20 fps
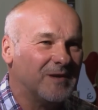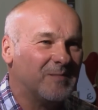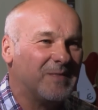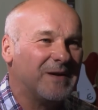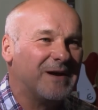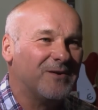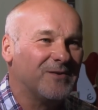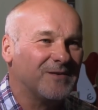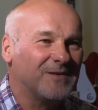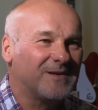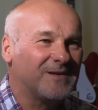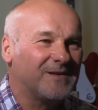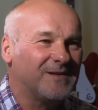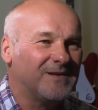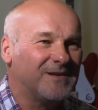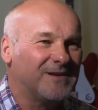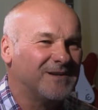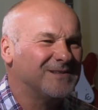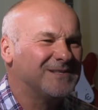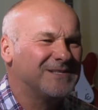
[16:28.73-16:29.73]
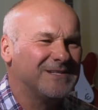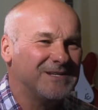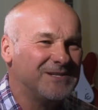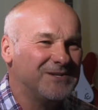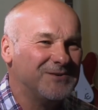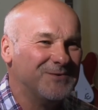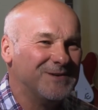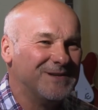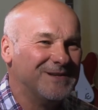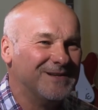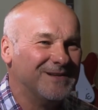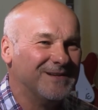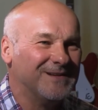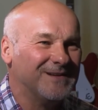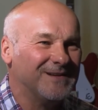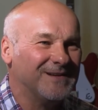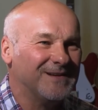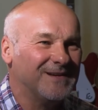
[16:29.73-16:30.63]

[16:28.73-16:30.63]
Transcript: about continuing